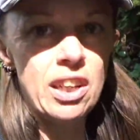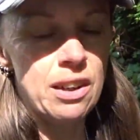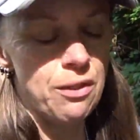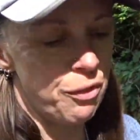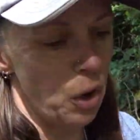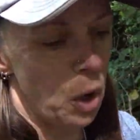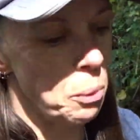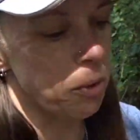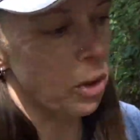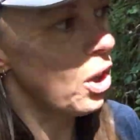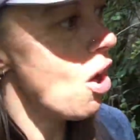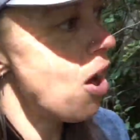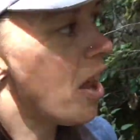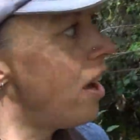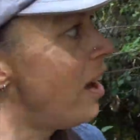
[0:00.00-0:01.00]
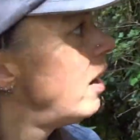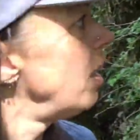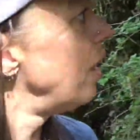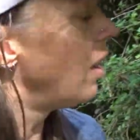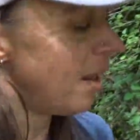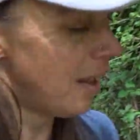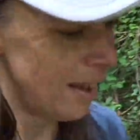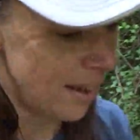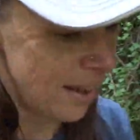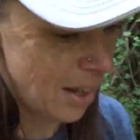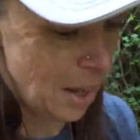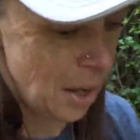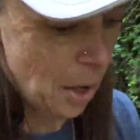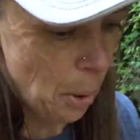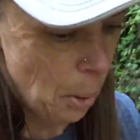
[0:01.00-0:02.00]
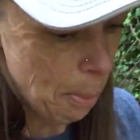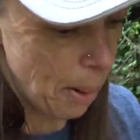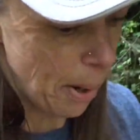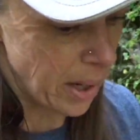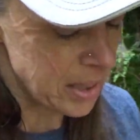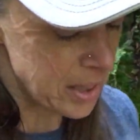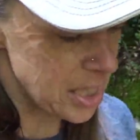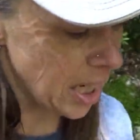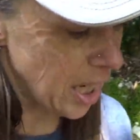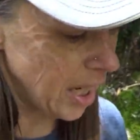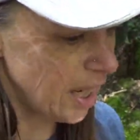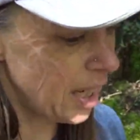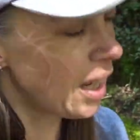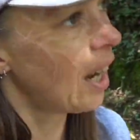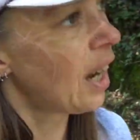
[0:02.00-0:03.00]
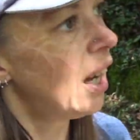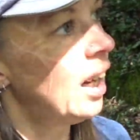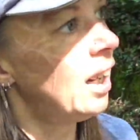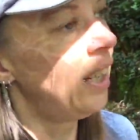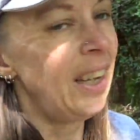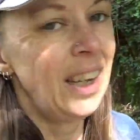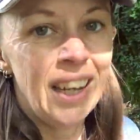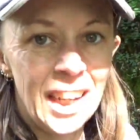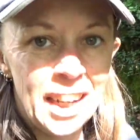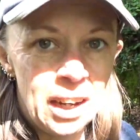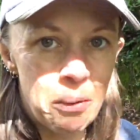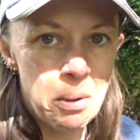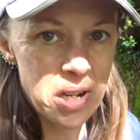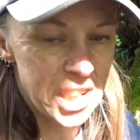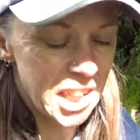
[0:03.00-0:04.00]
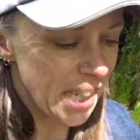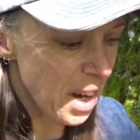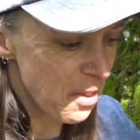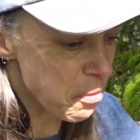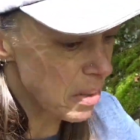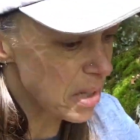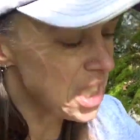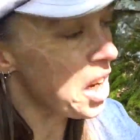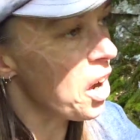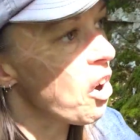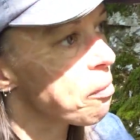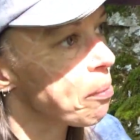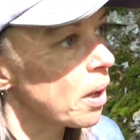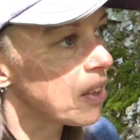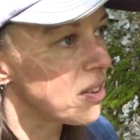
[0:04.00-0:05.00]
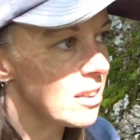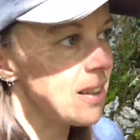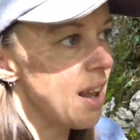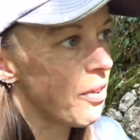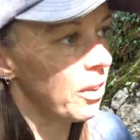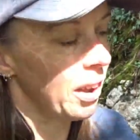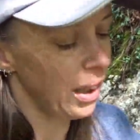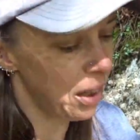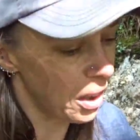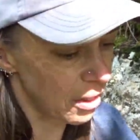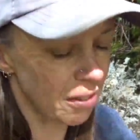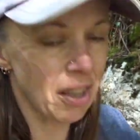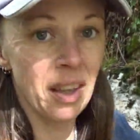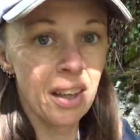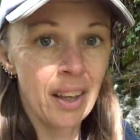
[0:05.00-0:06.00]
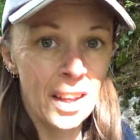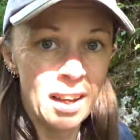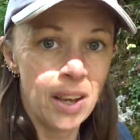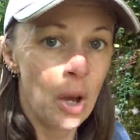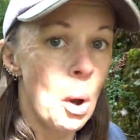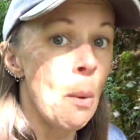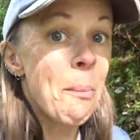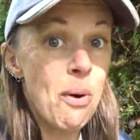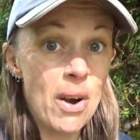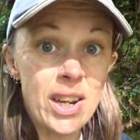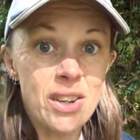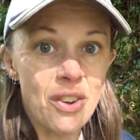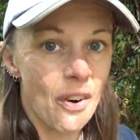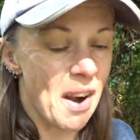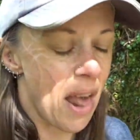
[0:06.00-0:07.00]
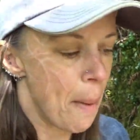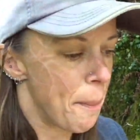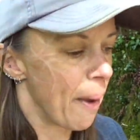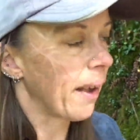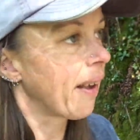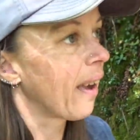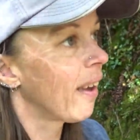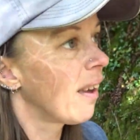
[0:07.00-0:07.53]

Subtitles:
it filmed a lot, but I want to check it out for myself because it definitely looks pretty darn epic.